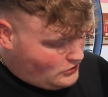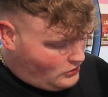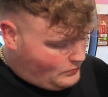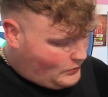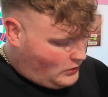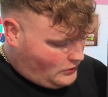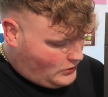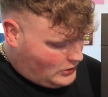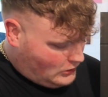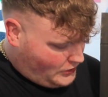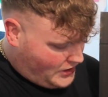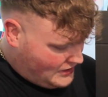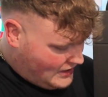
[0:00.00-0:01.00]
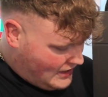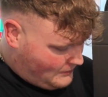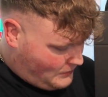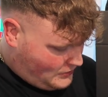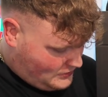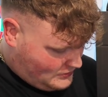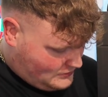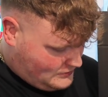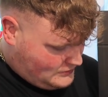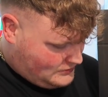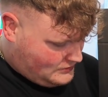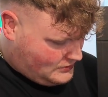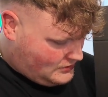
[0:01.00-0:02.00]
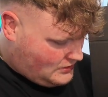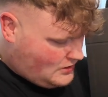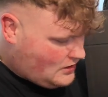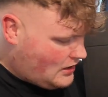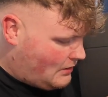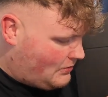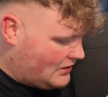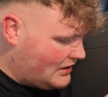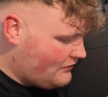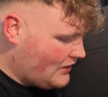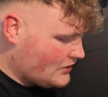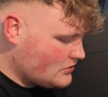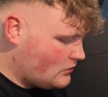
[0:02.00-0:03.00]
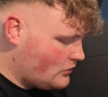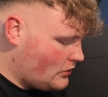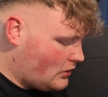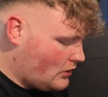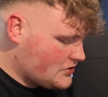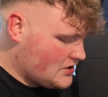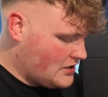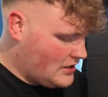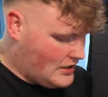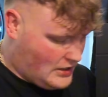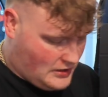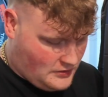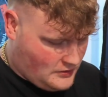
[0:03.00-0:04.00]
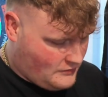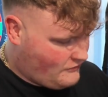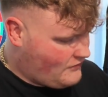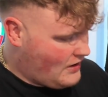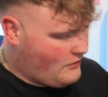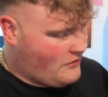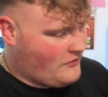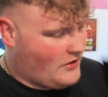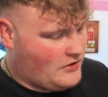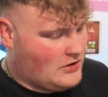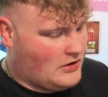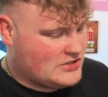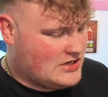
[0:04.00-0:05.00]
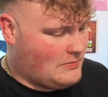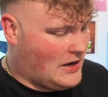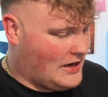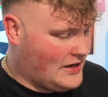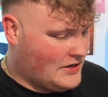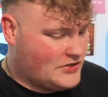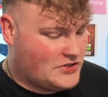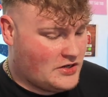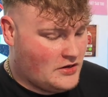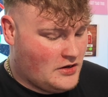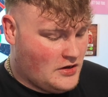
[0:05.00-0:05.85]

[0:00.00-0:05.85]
up on the lucky dip, I believe that's all the darts in here. Very, very nicely packaged.